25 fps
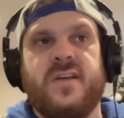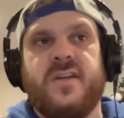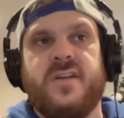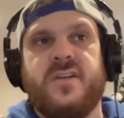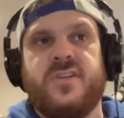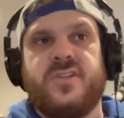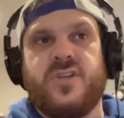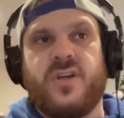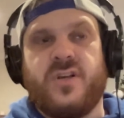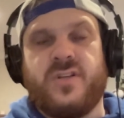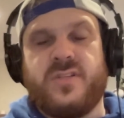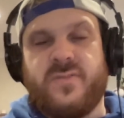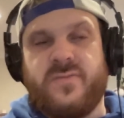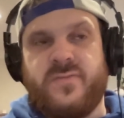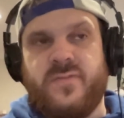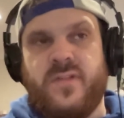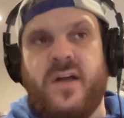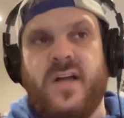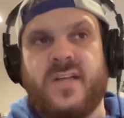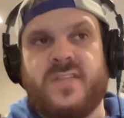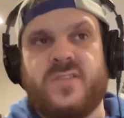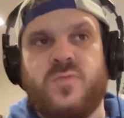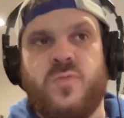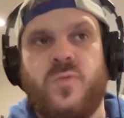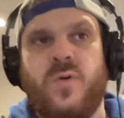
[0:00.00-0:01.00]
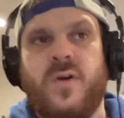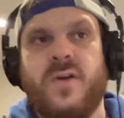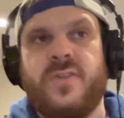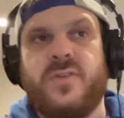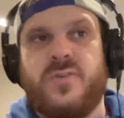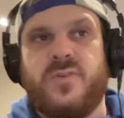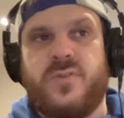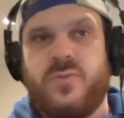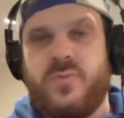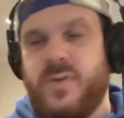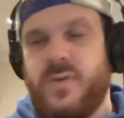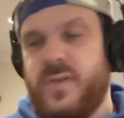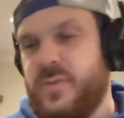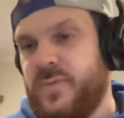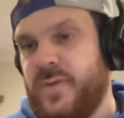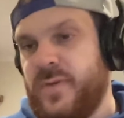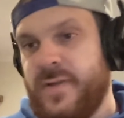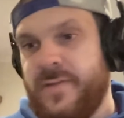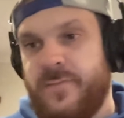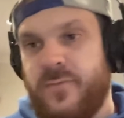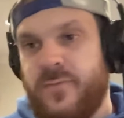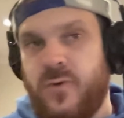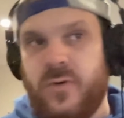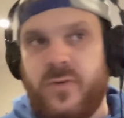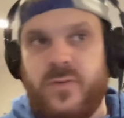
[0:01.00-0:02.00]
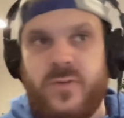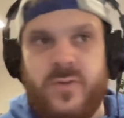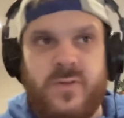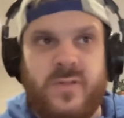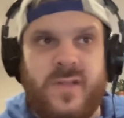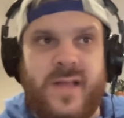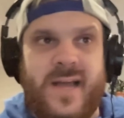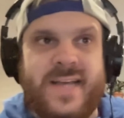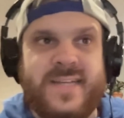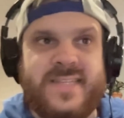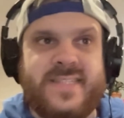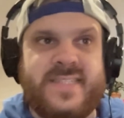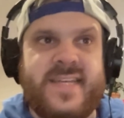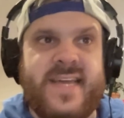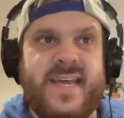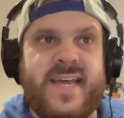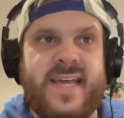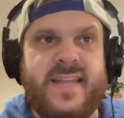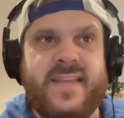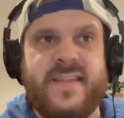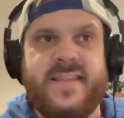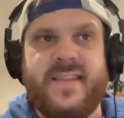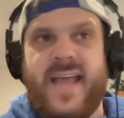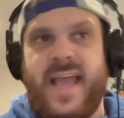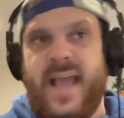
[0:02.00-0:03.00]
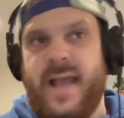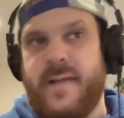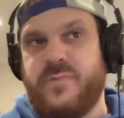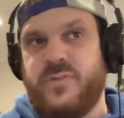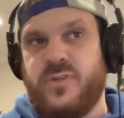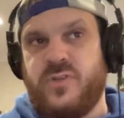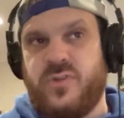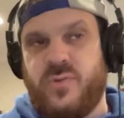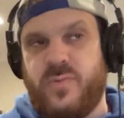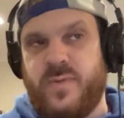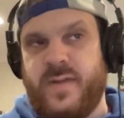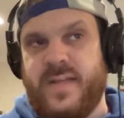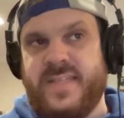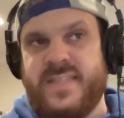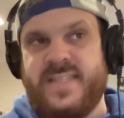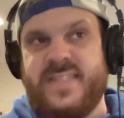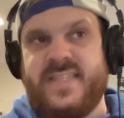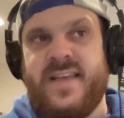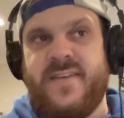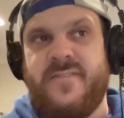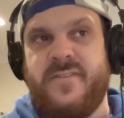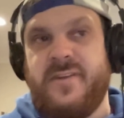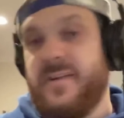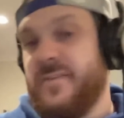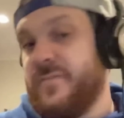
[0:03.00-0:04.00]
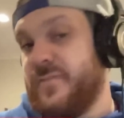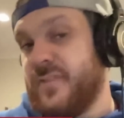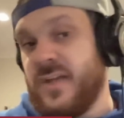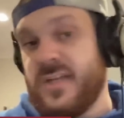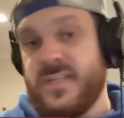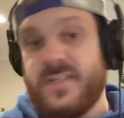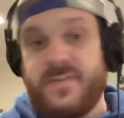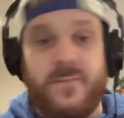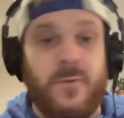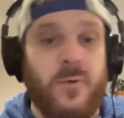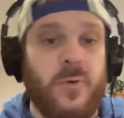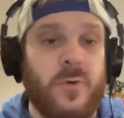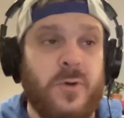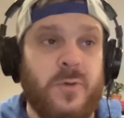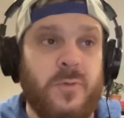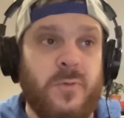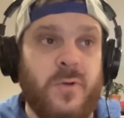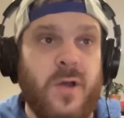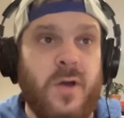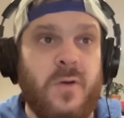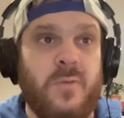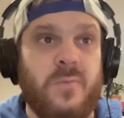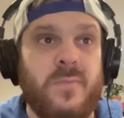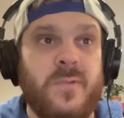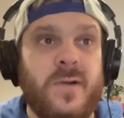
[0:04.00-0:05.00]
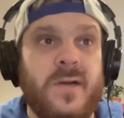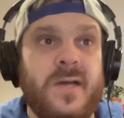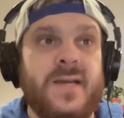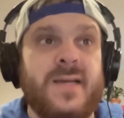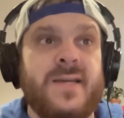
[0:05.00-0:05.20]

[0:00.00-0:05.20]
Sharks have lost 1. They're 3-3-4 in their last 10. The Habs are 3-7 and have lost 4 in a row.